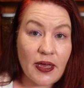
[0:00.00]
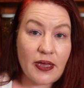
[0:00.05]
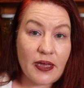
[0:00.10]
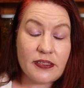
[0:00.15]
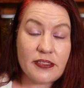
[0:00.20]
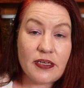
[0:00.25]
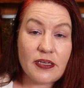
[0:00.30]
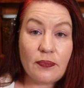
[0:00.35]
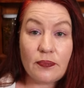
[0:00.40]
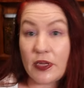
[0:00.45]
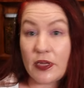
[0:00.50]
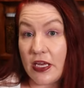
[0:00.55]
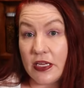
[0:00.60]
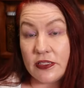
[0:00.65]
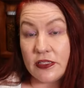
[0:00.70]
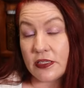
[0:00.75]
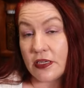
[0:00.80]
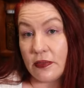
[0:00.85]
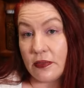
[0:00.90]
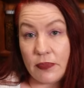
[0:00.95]
And some
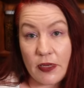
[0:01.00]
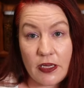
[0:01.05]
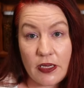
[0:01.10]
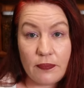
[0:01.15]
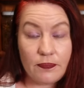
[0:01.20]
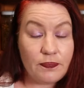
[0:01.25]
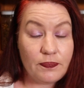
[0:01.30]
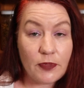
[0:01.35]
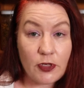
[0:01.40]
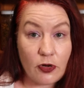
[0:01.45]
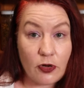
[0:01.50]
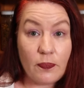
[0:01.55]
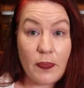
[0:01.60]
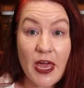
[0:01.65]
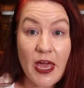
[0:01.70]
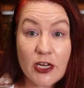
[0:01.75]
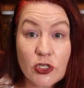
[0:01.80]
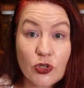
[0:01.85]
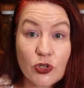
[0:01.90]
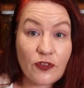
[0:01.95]
kids can be, you know,
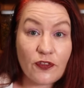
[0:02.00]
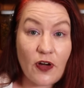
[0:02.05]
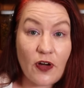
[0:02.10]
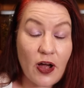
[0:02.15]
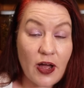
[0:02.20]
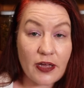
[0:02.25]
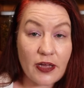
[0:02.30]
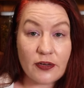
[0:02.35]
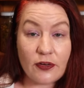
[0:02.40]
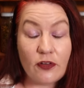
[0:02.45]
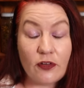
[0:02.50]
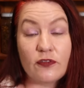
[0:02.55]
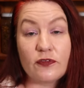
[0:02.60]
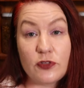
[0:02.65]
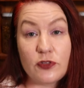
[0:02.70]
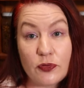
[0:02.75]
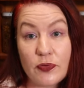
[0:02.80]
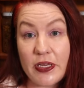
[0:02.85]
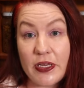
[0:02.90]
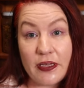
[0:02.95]
petrified of
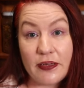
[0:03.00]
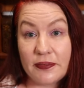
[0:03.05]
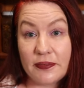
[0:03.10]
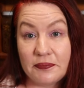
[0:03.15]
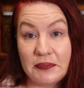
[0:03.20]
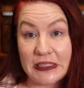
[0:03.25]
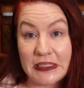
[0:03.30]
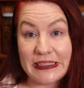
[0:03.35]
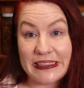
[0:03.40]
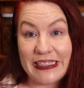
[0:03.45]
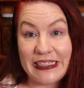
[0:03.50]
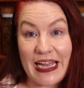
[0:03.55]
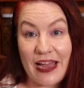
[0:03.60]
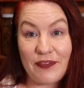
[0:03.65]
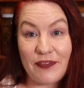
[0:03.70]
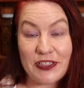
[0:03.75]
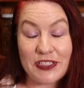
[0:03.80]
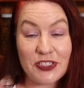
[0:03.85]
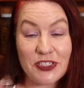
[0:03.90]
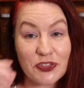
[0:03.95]

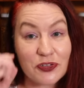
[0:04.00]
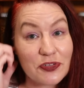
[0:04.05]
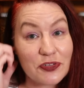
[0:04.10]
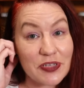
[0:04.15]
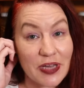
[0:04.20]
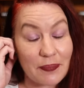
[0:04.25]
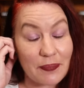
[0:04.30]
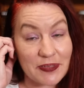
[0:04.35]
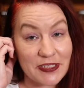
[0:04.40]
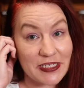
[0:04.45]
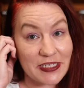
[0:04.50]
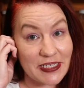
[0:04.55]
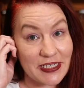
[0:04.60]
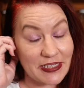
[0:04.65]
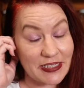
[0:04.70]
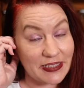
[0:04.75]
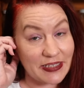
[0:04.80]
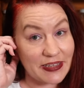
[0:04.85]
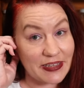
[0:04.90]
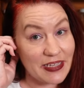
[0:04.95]
having to do a
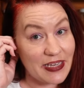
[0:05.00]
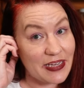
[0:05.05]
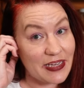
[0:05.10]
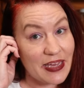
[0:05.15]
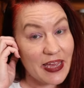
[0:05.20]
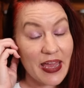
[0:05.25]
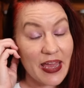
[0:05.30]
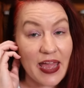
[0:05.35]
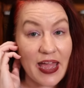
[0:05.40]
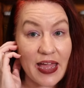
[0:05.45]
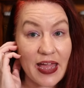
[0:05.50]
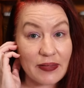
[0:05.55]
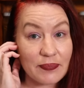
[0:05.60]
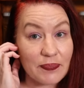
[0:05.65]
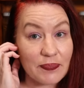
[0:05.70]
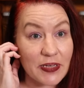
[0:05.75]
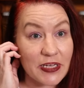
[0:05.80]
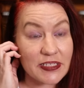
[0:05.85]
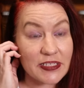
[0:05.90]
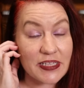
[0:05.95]
particular thing.
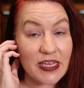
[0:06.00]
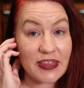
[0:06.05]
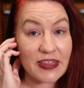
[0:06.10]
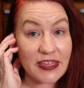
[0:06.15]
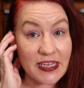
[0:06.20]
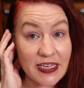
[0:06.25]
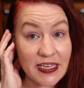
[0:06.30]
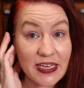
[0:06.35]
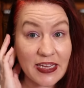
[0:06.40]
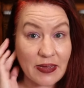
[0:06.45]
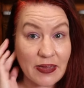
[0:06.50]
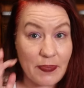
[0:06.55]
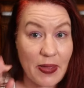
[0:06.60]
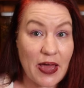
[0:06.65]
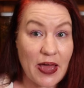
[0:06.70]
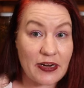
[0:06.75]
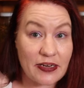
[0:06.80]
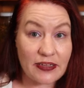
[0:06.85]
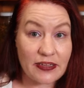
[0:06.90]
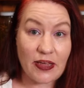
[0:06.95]
And because they're thinking
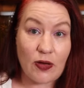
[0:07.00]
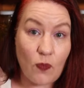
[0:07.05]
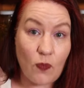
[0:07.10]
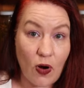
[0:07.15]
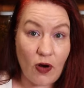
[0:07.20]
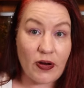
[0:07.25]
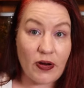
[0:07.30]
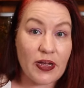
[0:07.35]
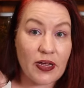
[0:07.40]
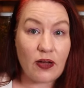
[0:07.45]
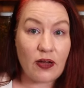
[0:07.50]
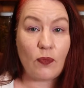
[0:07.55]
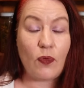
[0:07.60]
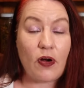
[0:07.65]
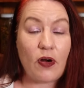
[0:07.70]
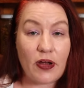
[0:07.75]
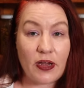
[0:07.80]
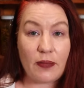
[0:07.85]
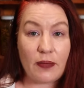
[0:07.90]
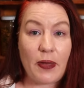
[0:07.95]
about it, they're worrying and
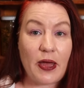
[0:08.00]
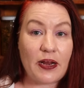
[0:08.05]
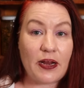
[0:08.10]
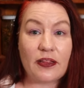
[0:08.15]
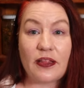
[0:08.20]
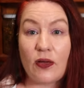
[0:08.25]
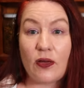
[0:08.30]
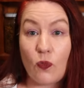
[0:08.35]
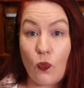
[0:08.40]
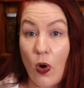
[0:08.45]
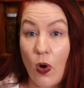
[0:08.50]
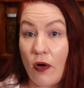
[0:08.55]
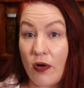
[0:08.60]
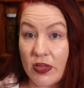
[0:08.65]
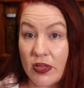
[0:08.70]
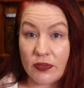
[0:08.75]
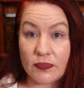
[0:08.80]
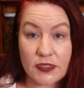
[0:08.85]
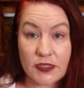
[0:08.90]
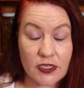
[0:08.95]
worrying about it, and they
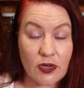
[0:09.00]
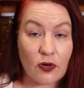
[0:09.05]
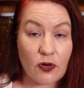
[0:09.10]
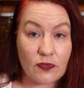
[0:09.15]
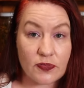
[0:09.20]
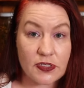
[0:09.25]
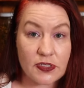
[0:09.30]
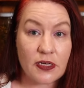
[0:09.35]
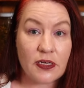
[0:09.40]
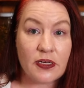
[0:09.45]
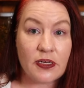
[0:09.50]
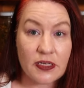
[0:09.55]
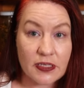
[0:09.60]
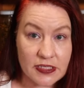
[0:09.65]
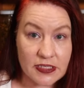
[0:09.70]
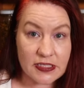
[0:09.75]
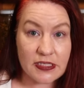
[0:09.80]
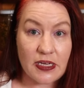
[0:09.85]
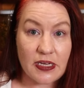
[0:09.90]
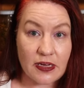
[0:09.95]
worry themselves
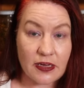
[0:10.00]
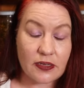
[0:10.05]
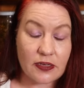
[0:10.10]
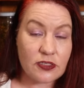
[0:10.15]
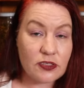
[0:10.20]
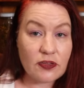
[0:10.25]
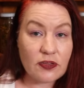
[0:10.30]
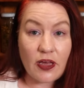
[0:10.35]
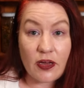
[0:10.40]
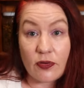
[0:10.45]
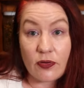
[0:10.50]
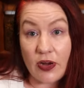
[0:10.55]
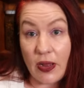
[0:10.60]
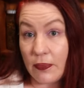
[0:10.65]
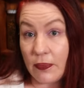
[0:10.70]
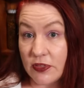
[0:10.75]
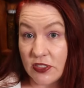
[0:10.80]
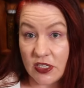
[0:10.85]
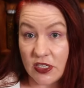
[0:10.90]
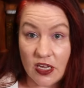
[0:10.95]
sick. So that could
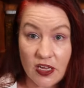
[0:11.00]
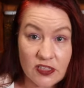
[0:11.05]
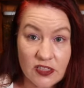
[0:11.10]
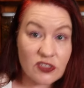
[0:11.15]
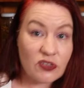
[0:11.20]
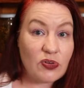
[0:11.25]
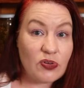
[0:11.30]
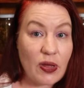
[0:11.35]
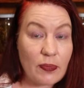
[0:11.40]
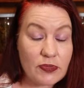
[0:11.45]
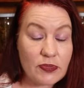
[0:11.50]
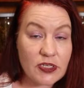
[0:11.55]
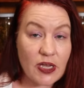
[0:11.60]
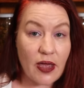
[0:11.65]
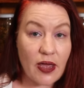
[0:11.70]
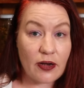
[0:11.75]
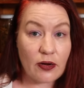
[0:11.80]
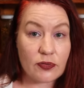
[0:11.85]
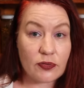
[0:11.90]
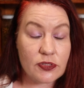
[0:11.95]
happen to kids, could happen
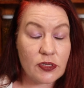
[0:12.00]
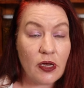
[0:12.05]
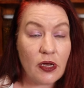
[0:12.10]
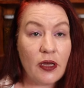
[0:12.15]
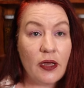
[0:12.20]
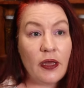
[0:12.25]
to adults.